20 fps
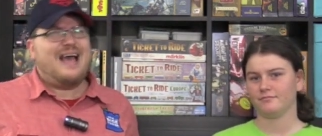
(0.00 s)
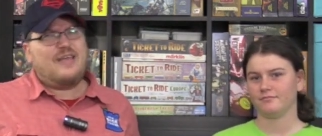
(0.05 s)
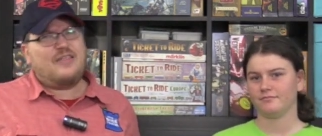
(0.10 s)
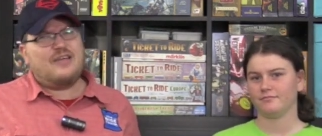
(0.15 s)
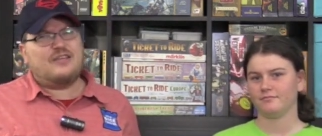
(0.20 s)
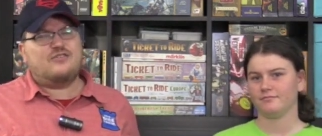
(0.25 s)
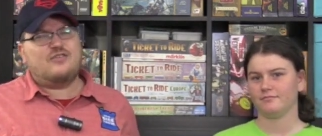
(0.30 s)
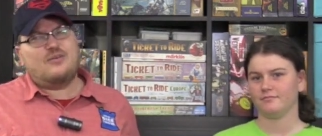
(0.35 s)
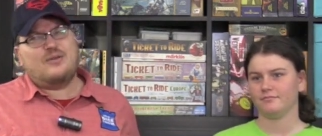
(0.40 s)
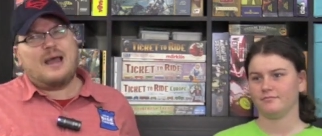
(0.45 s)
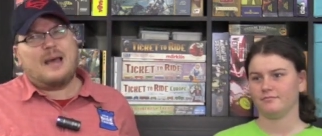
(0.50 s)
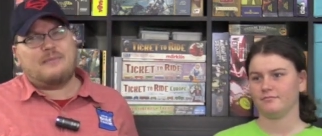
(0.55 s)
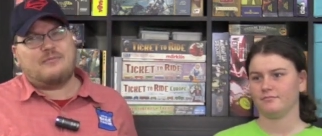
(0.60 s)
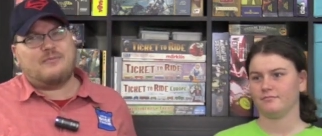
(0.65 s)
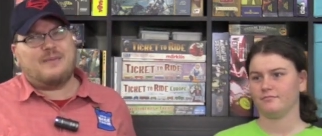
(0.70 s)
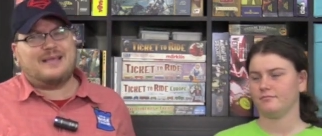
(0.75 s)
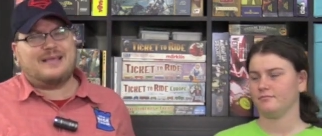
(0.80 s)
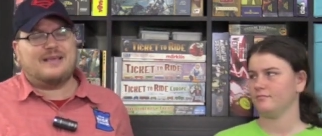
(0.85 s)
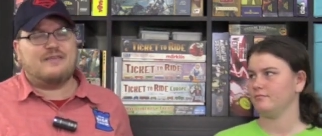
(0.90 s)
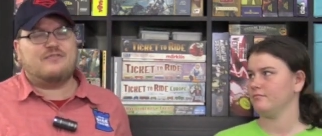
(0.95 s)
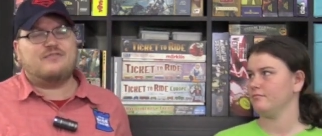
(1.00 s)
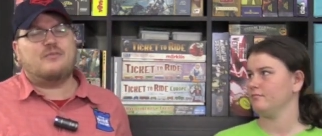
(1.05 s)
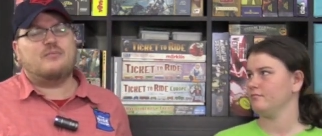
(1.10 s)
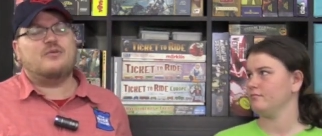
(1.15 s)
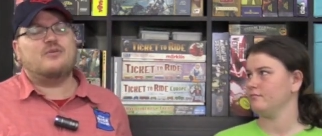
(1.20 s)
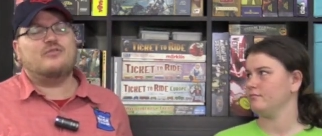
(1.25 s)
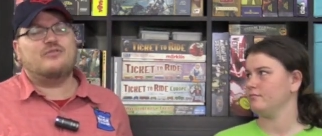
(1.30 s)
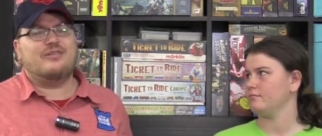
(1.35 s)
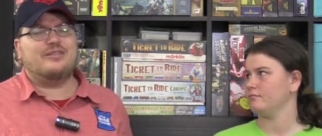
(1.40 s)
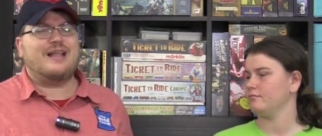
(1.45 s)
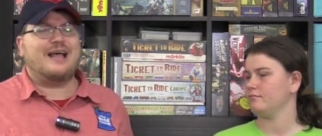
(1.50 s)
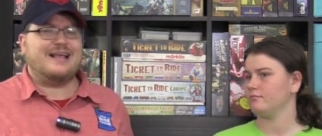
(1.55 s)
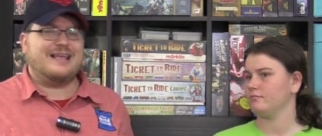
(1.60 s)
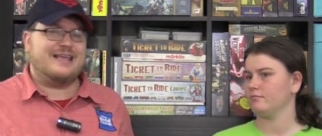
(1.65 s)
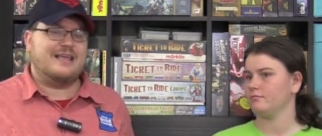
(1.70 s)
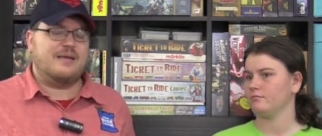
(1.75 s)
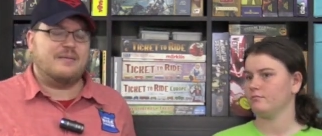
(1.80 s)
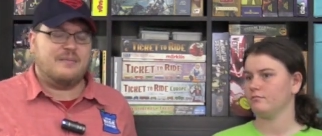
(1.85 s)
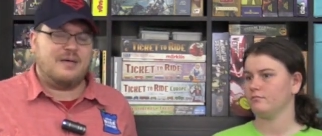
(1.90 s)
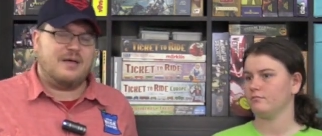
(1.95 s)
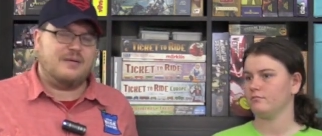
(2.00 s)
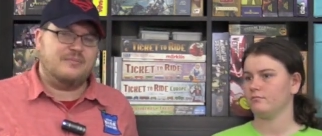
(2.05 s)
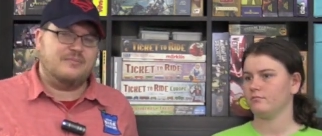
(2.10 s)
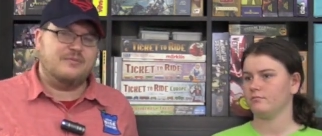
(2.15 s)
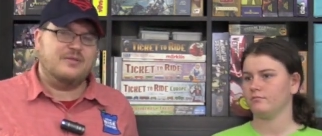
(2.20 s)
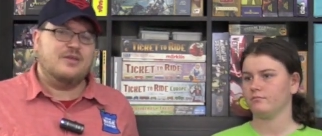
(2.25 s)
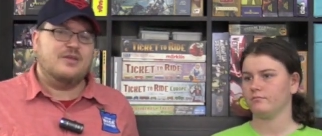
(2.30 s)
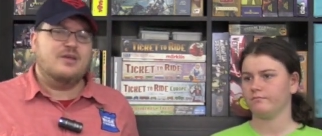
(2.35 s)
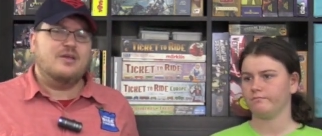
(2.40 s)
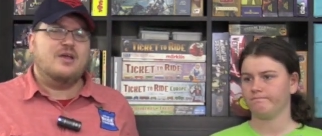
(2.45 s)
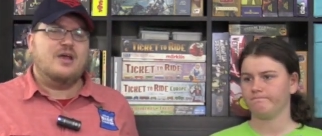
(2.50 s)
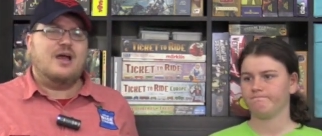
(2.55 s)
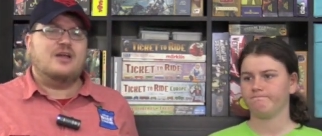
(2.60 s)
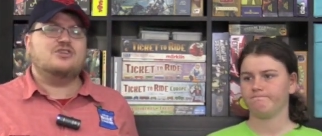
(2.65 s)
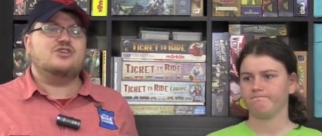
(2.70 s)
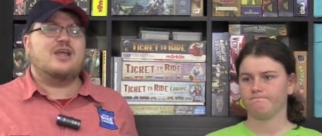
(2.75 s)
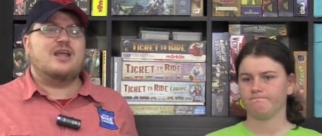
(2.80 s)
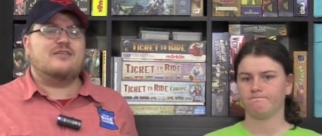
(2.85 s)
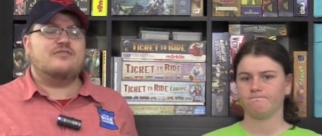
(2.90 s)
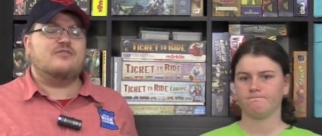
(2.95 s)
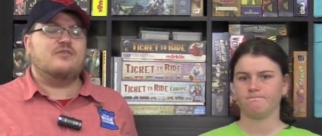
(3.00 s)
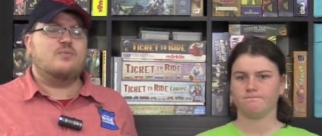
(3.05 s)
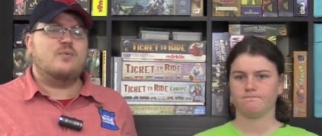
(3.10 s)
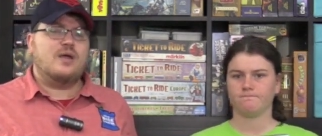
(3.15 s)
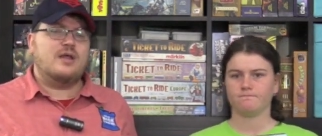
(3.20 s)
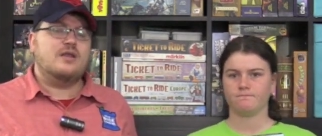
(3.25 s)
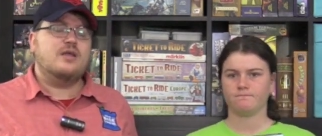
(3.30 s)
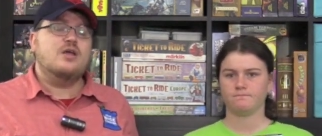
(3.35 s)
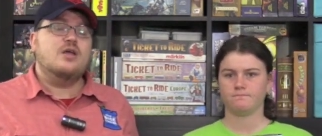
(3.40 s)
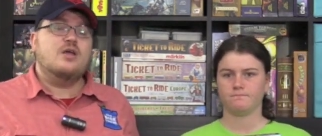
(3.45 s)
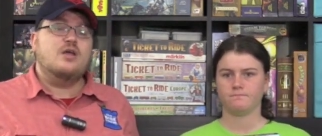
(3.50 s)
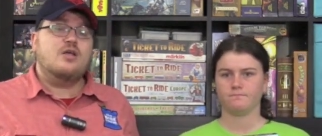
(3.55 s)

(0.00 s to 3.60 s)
Speaker 1: I think two laps might give someone who's lucky a, a, a chance to win.